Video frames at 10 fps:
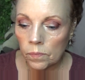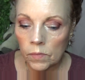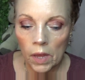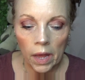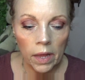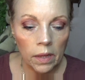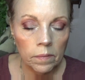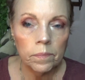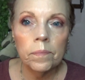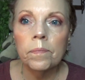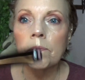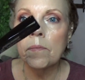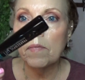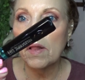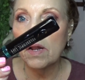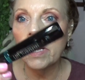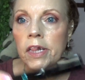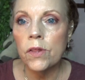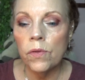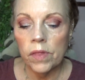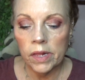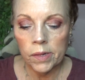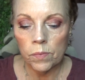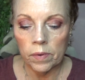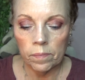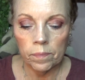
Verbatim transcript: Okay? Let's do this one.